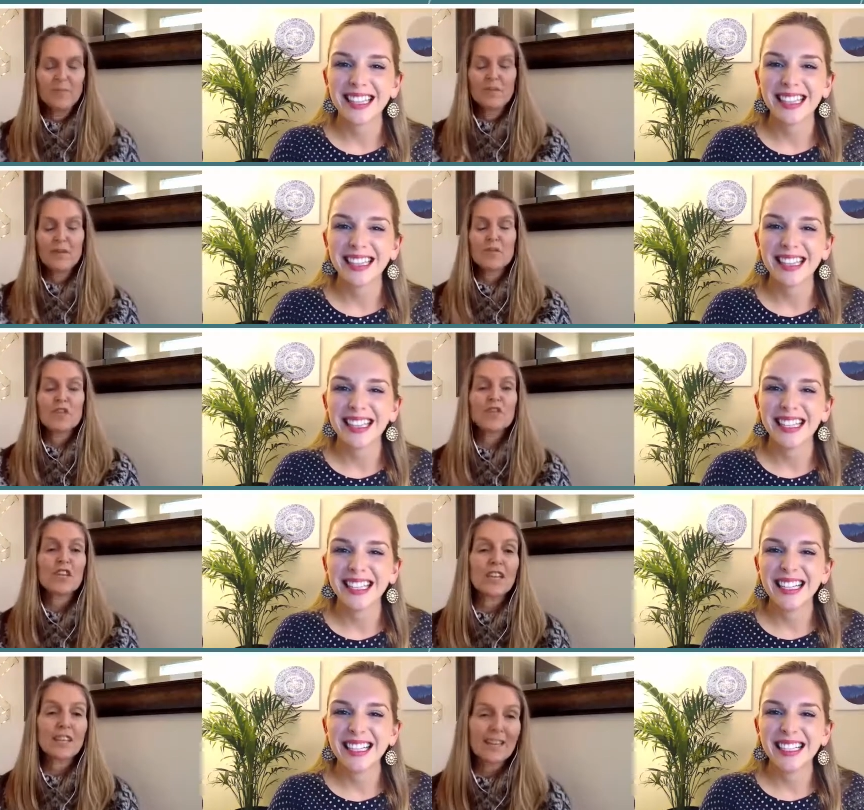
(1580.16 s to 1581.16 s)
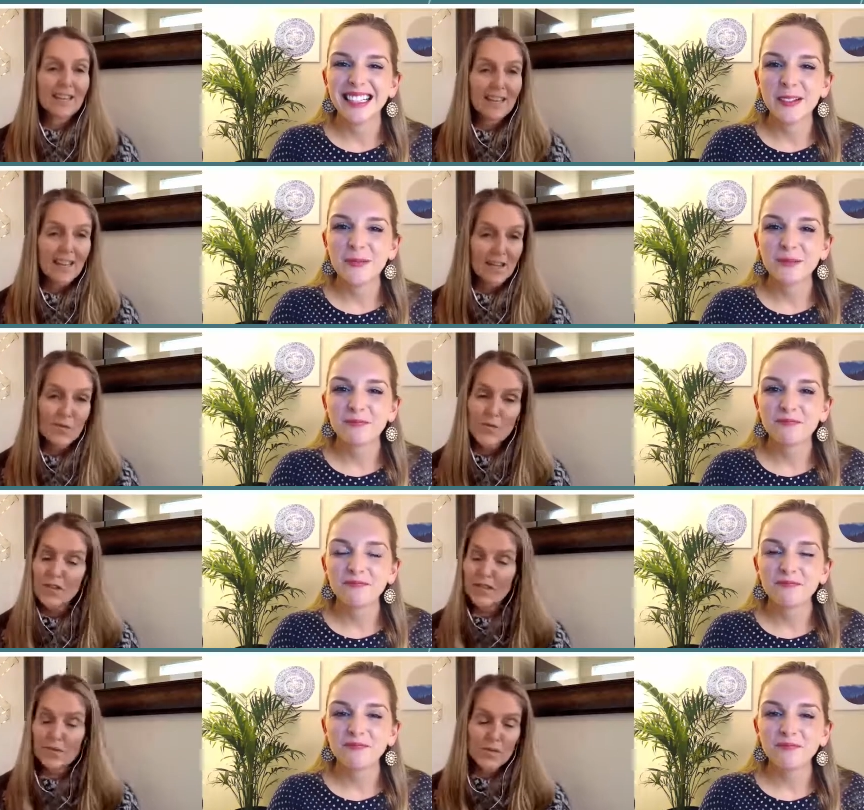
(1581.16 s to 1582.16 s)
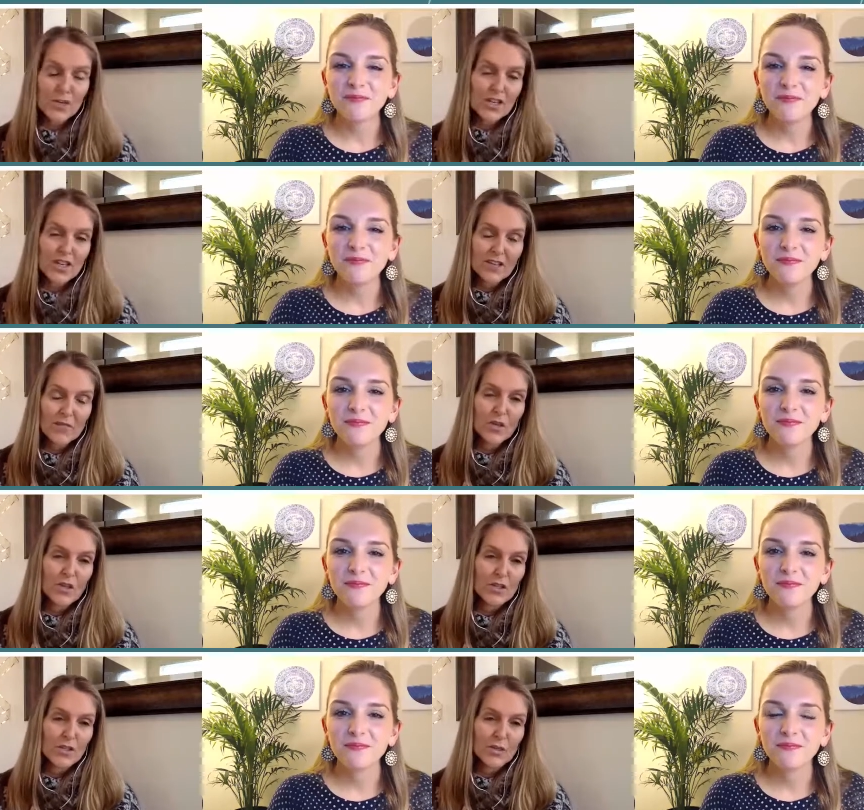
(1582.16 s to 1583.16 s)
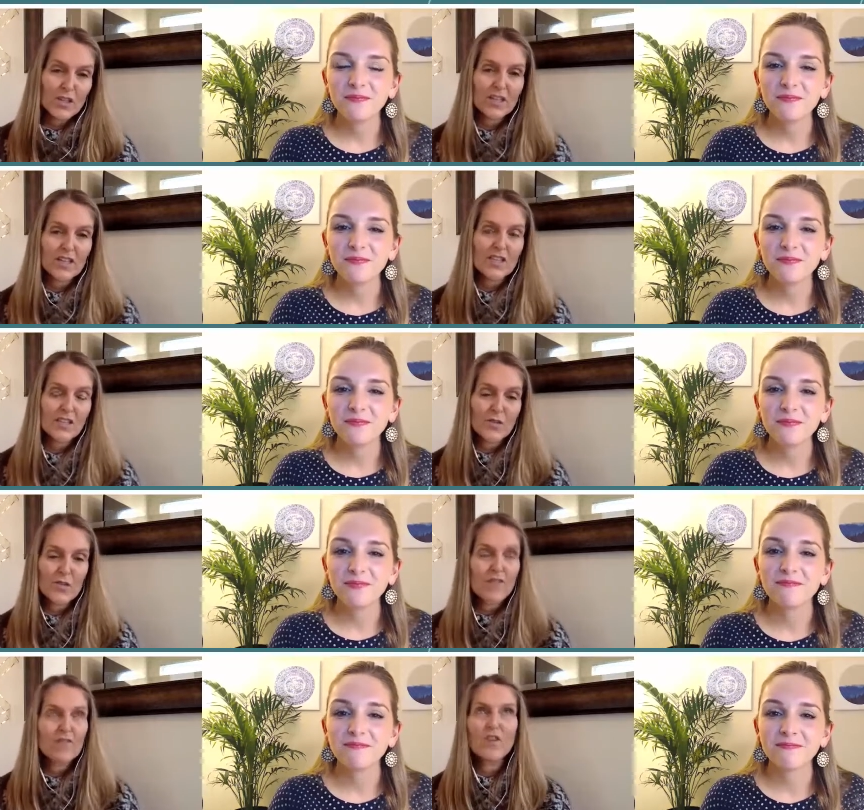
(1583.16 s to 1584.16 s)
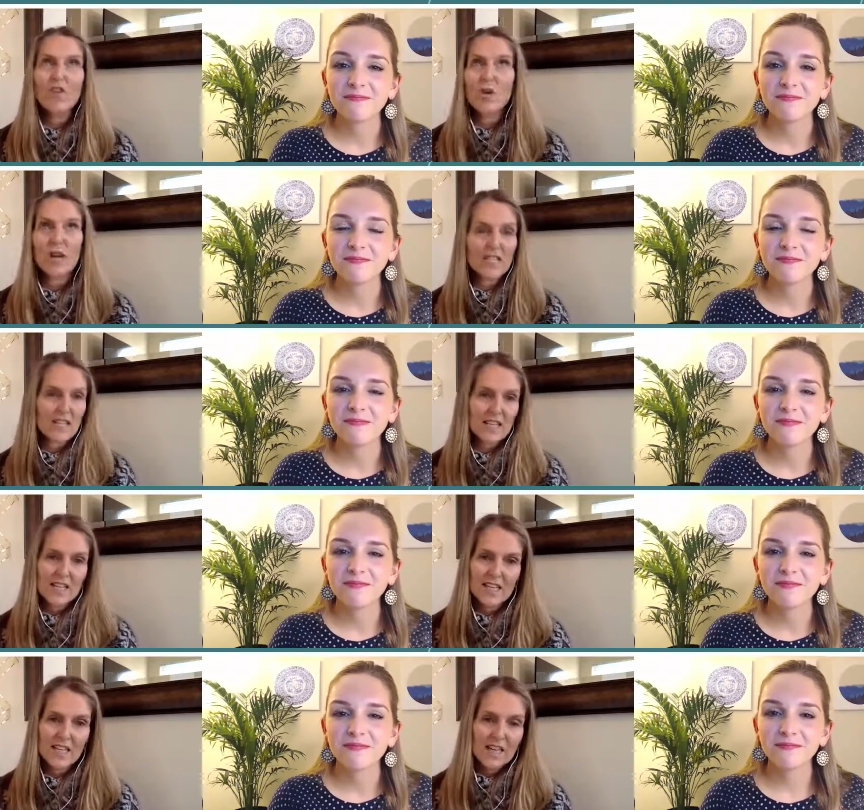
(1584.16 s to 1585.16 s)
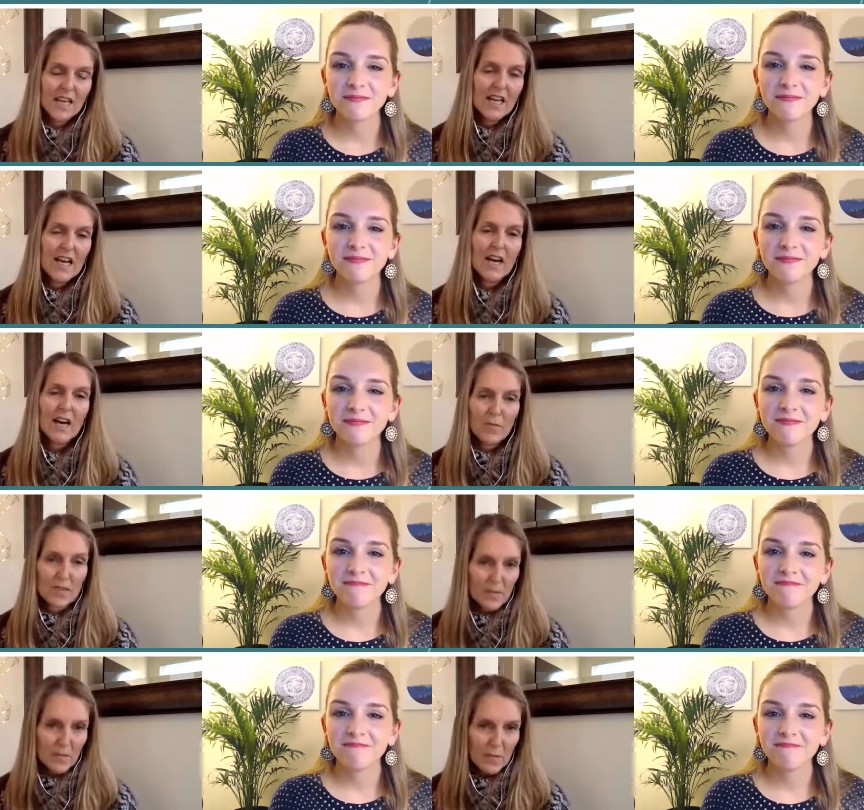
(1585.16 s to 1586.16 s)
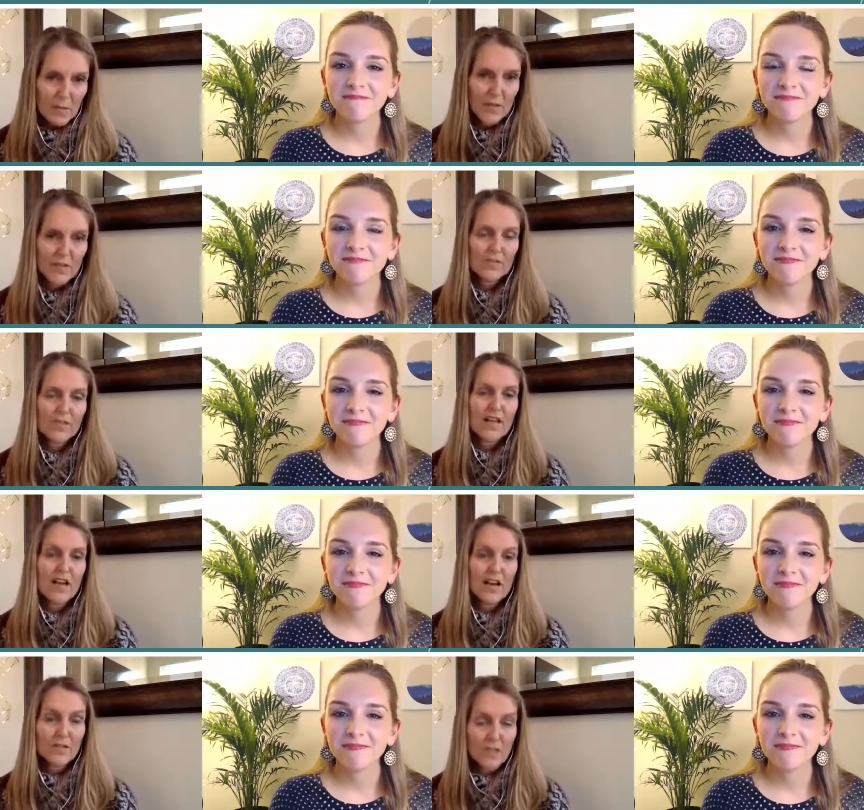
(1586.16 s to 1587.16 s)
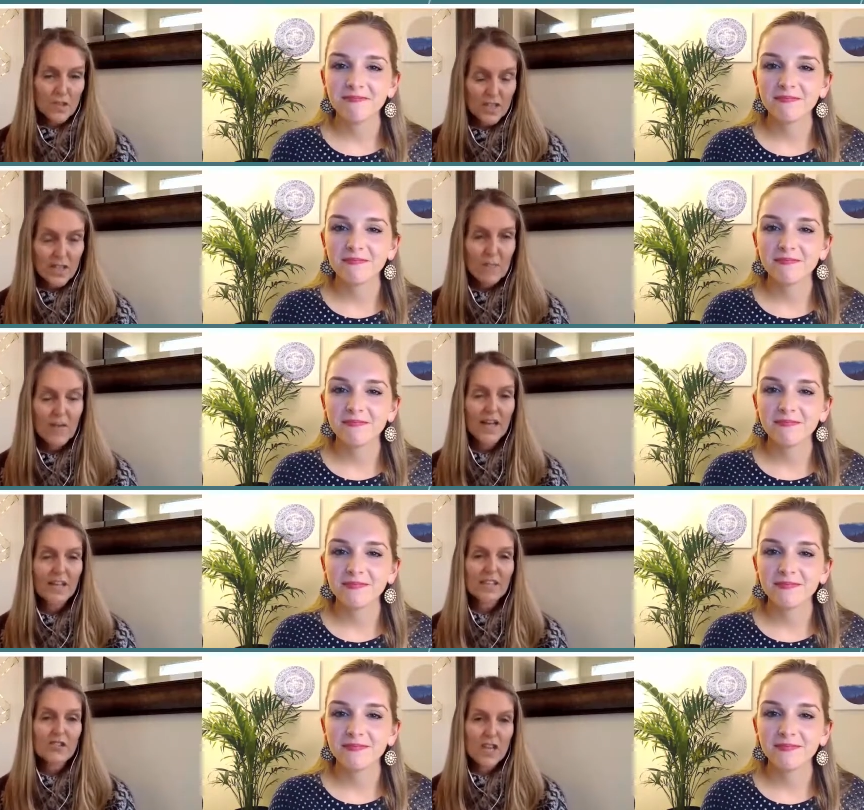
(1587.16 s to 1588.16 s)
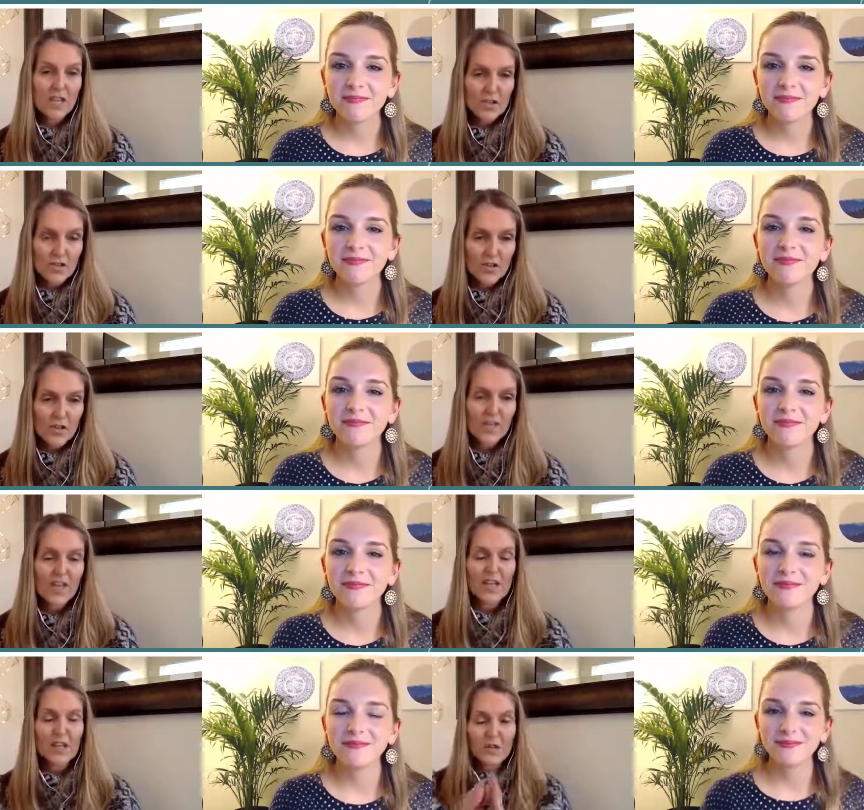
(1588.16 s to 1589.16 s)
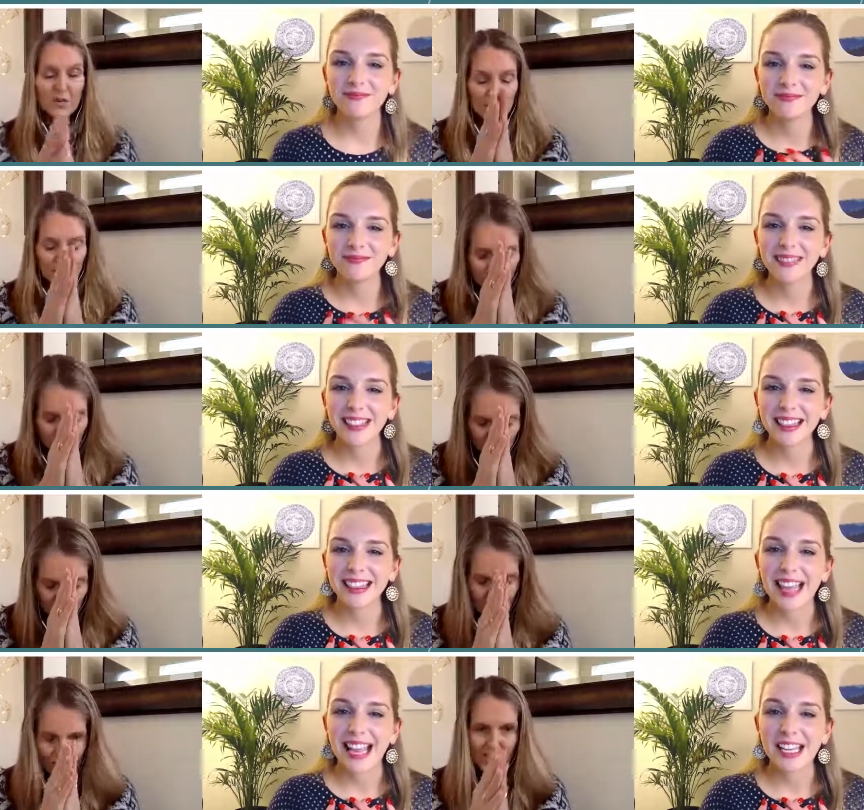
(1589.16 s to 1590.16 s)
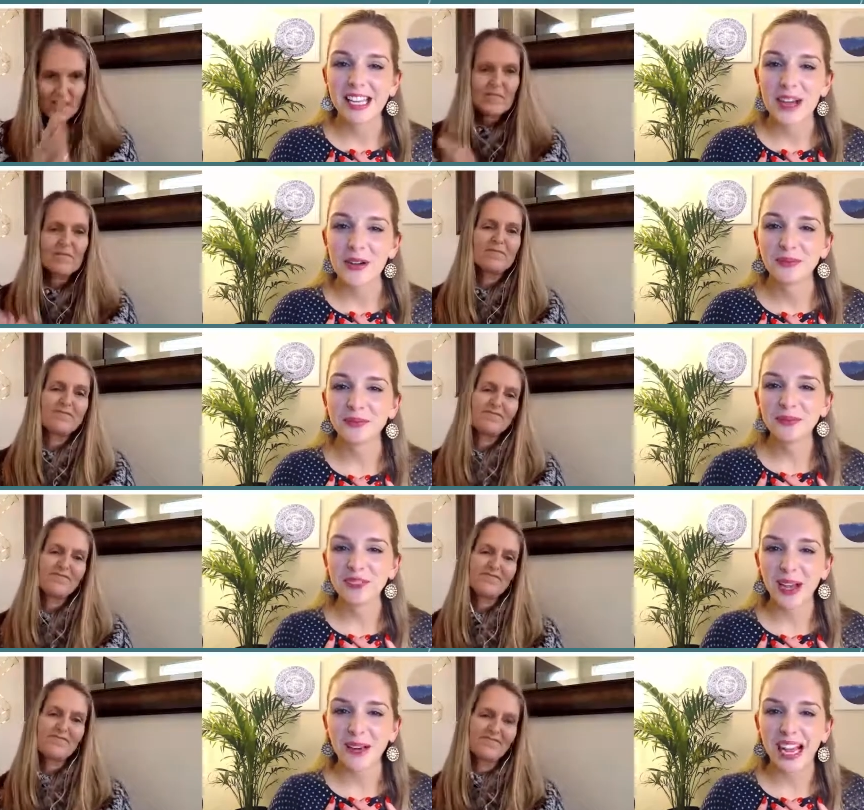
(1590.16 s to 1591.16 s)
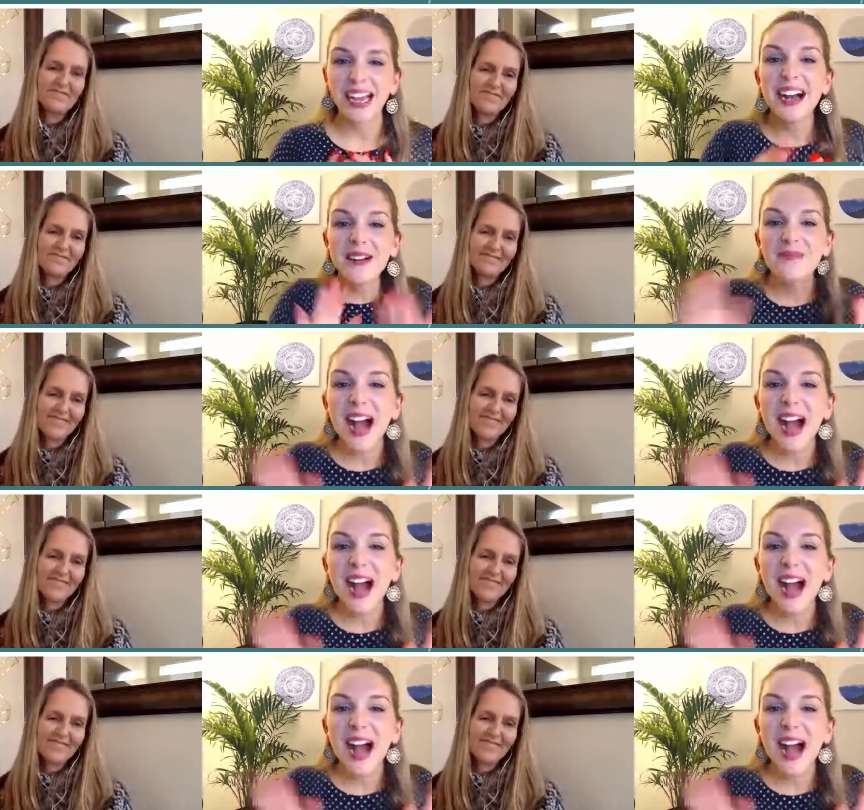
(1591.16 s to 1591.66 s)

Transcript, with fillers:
Speaker 1: appreciate it. And I really appreciate what you're doing because you have no idea how many people's lives you're going to impact and change. So thank you. I really appreciate it. Okay. Bye,